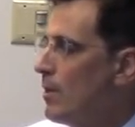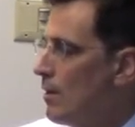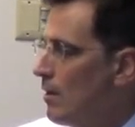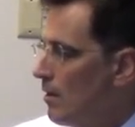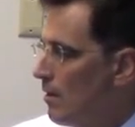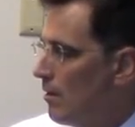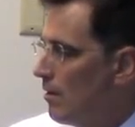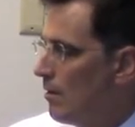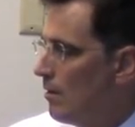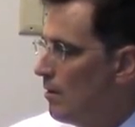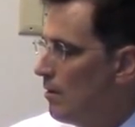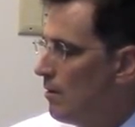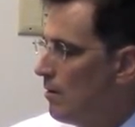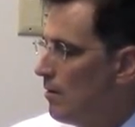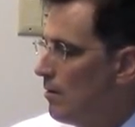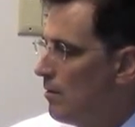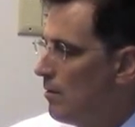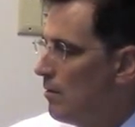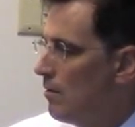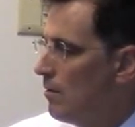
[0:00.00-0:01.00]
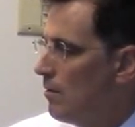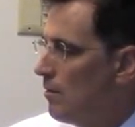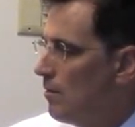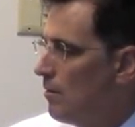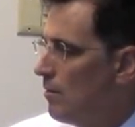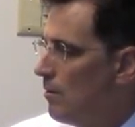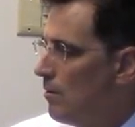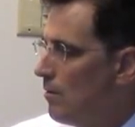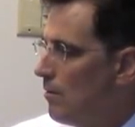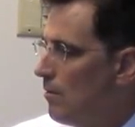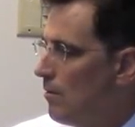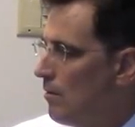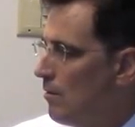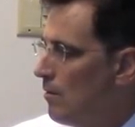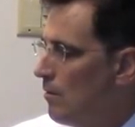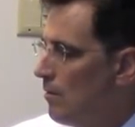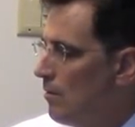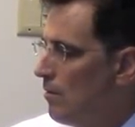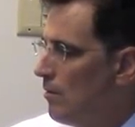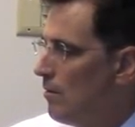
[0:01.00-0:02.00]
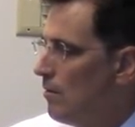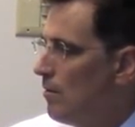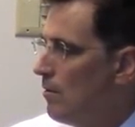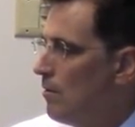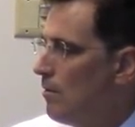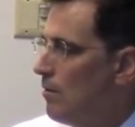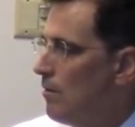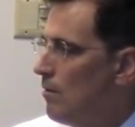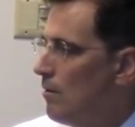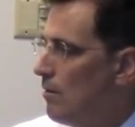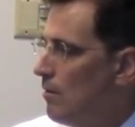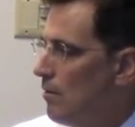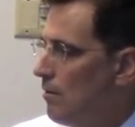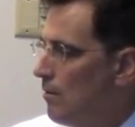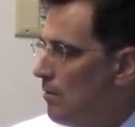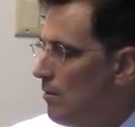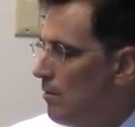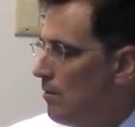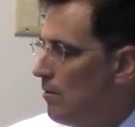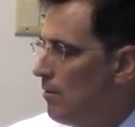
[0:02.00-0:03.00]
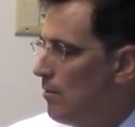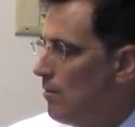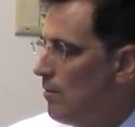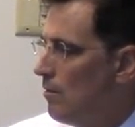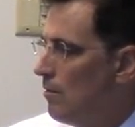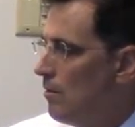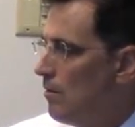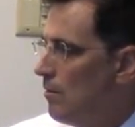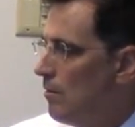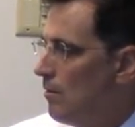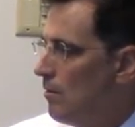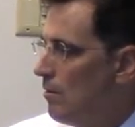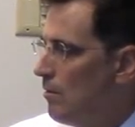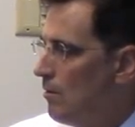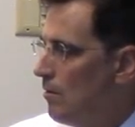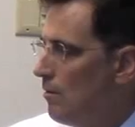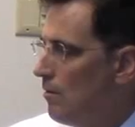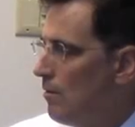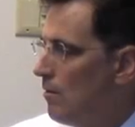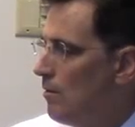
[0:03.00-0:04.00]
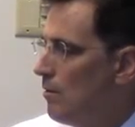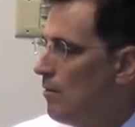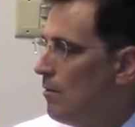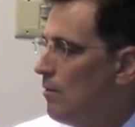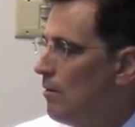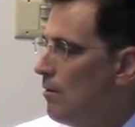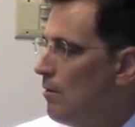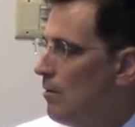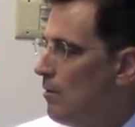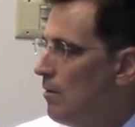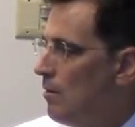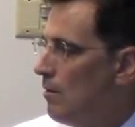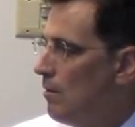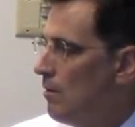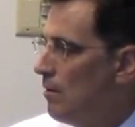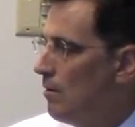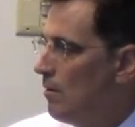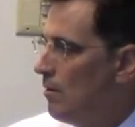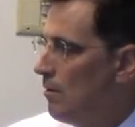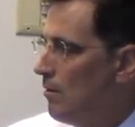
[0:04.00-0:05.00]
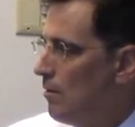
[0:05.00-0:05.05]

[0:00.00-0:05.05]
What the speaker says: (silent)